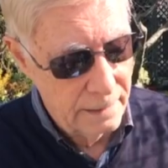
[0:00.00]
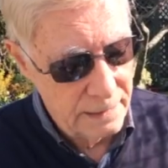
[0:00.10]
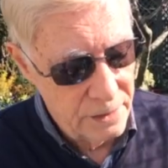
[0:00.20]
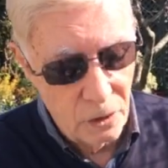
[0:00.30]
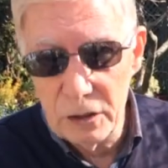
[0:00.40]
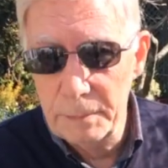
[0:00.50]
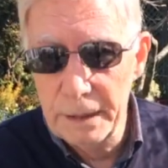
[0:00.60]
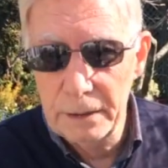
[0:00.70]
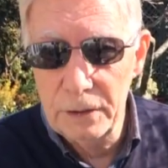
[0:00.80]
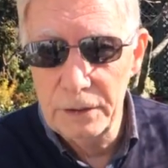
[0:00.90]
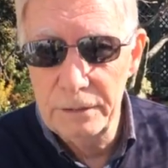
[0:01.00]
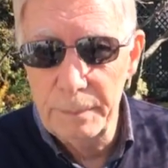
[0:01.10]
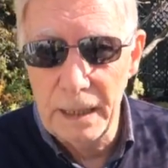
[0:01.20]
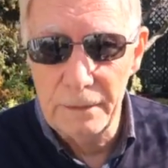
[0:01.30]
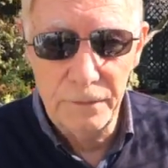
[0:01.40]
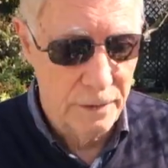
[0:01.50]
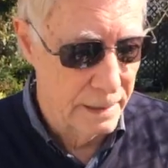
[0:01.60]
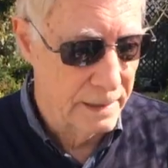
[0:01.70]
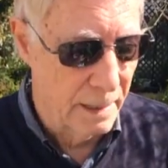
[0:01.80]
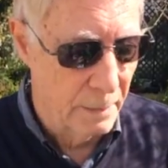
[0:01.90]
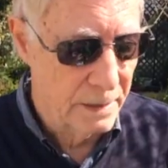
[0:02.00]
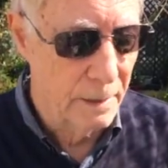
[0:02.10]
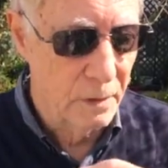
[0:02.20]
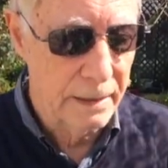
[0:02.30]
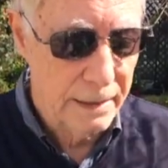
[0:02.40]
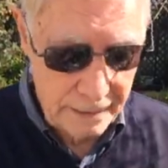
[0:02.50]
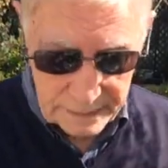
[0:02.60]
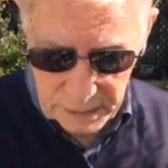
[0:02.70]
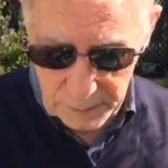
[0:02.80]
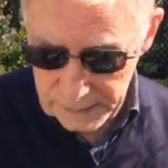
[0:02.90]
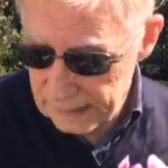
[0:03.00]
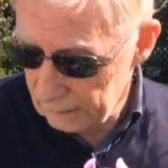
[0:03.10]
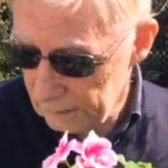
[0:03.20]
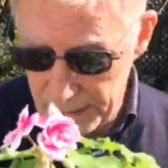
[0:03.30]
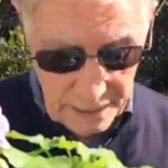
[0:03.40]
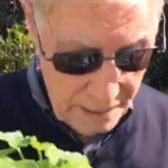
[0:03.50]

that's not going to be a good plant for this summer, so I'm going to cut this one down.